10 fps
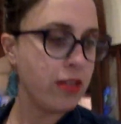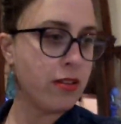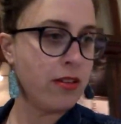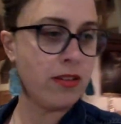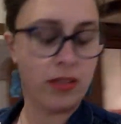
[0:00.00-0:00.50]

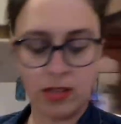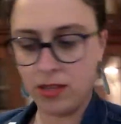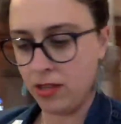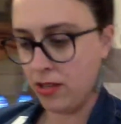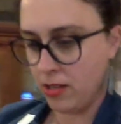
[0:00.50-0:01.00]

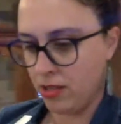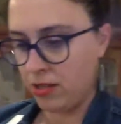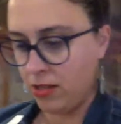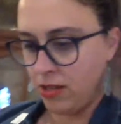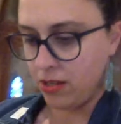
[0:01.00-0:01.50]

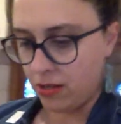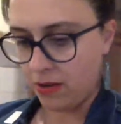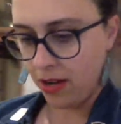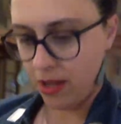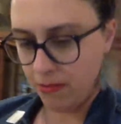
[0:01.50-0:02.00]
All
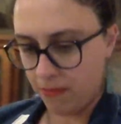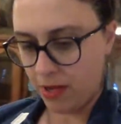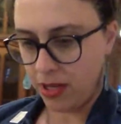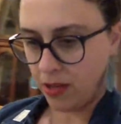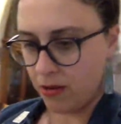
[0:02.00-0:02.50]
right,
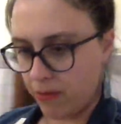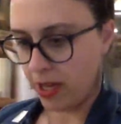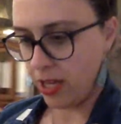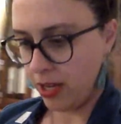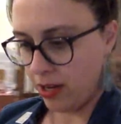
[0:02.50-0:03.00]
making our
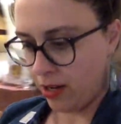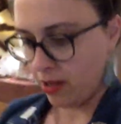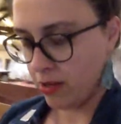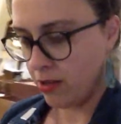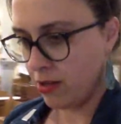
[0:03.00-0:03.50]
way here.